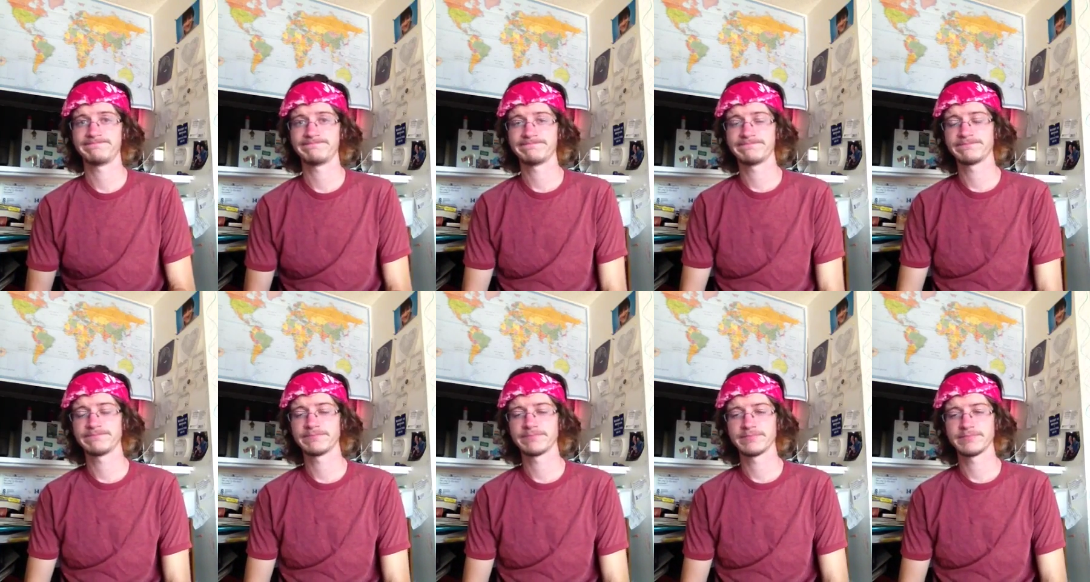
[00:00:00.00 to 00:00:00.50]

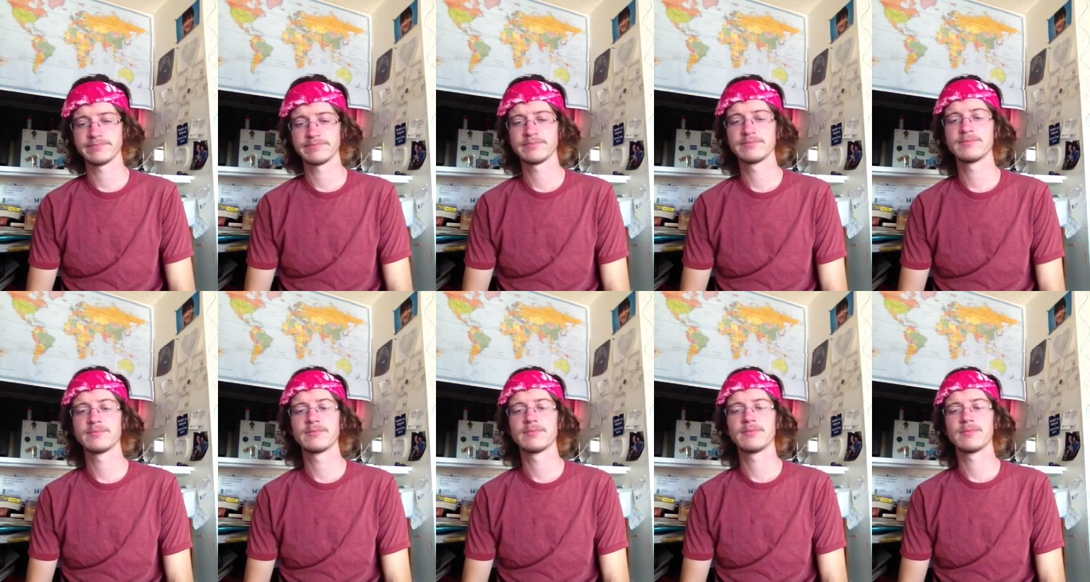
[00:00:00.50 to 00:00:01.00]

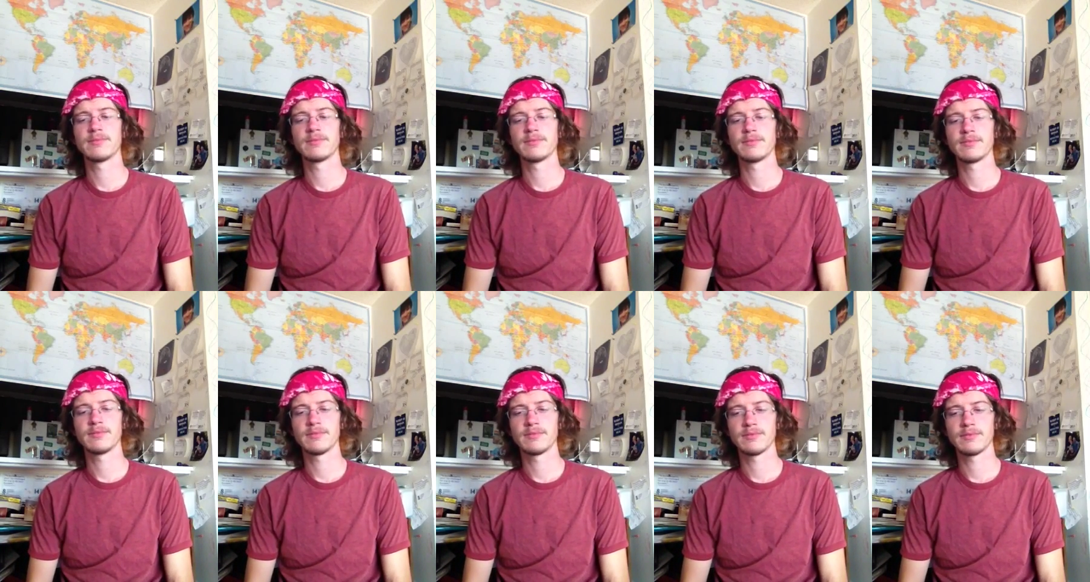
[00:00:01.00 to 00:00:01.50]

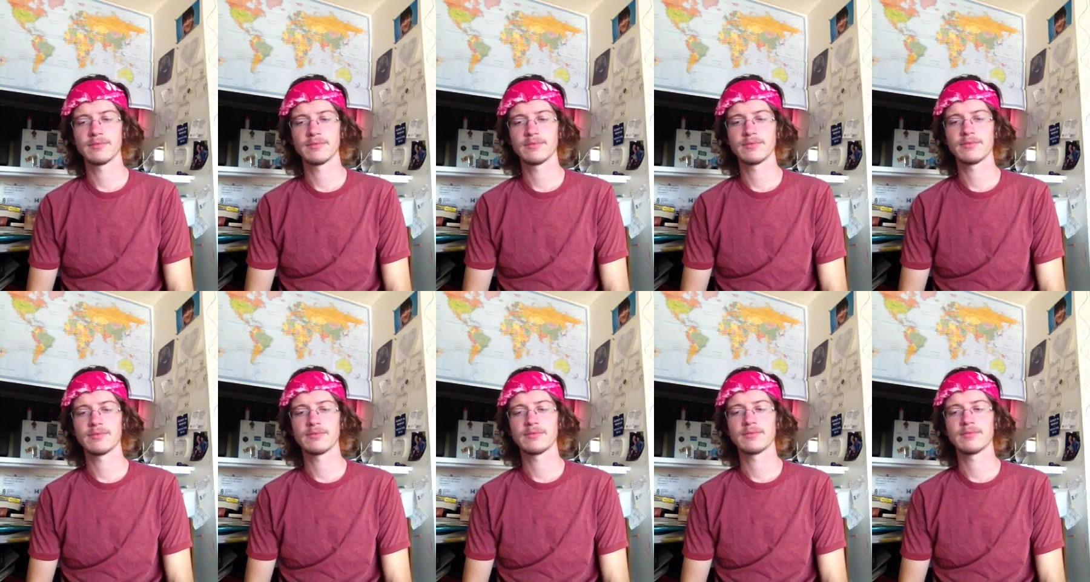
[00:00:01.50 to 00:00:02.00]

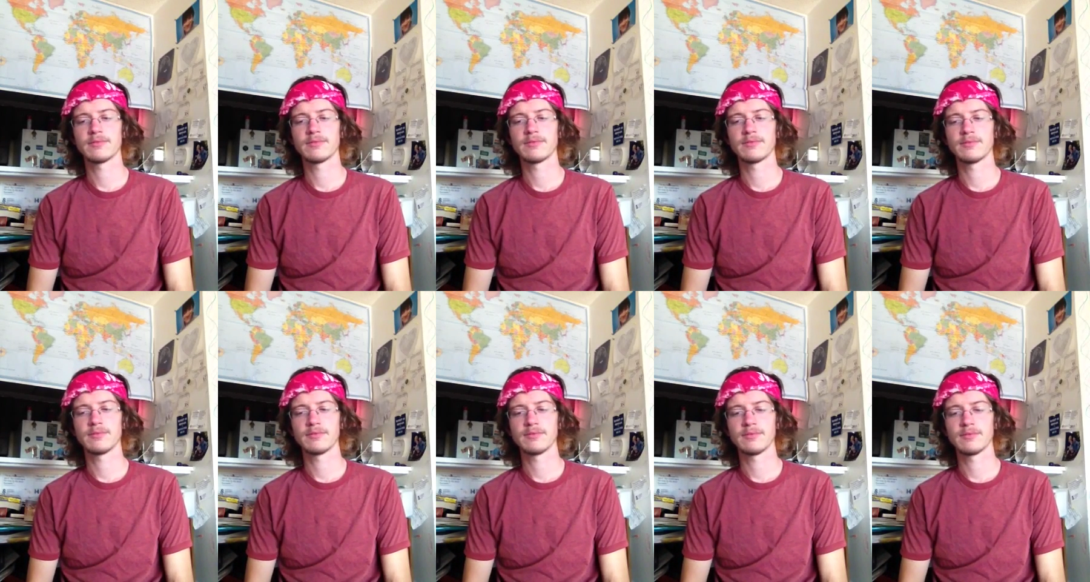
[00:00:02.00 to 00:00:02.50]

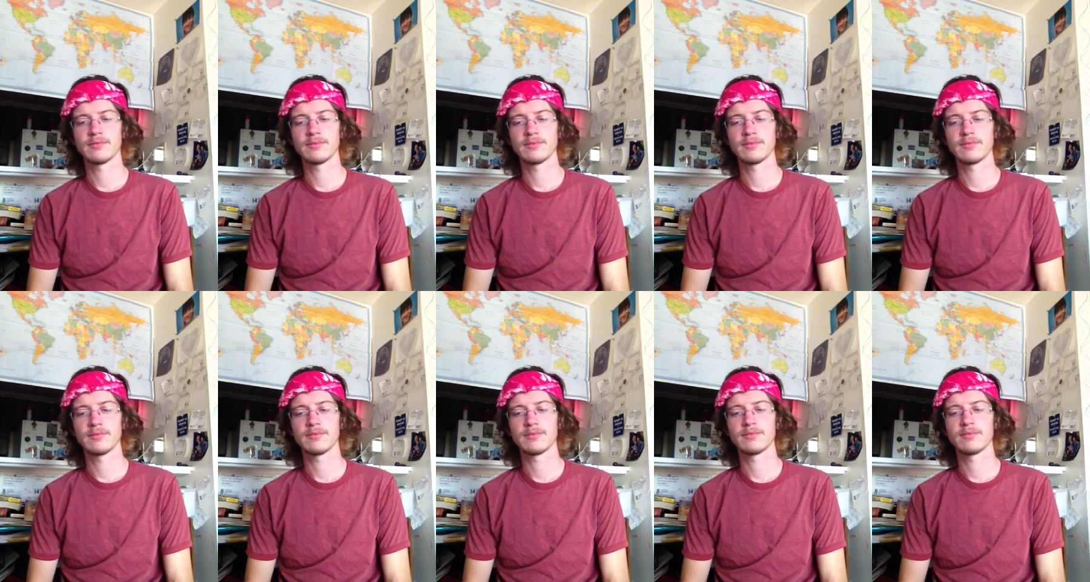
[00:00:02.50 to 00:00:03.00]

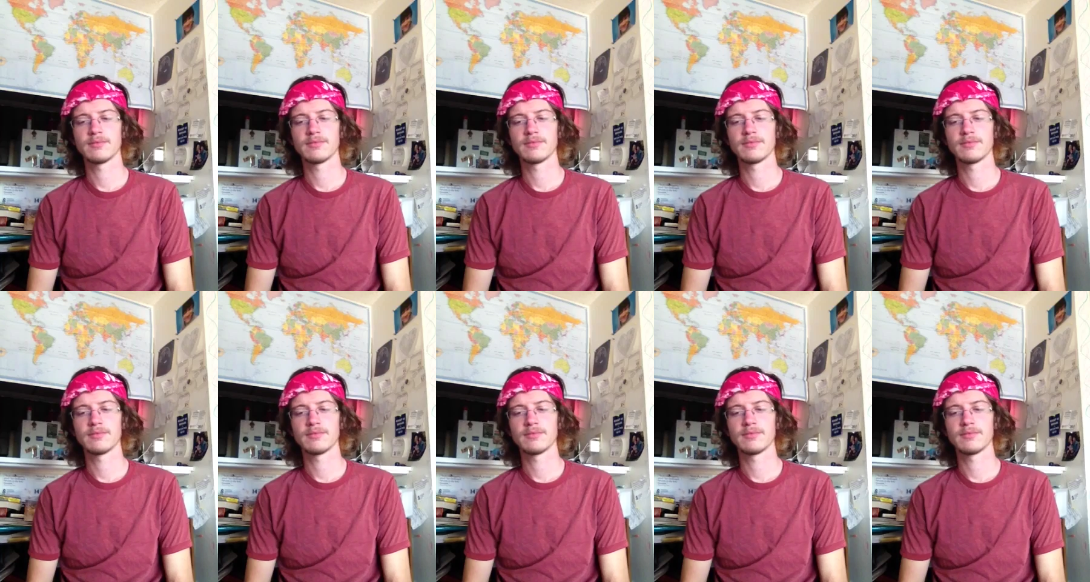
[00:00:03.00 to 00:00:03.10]
Nobody speaks.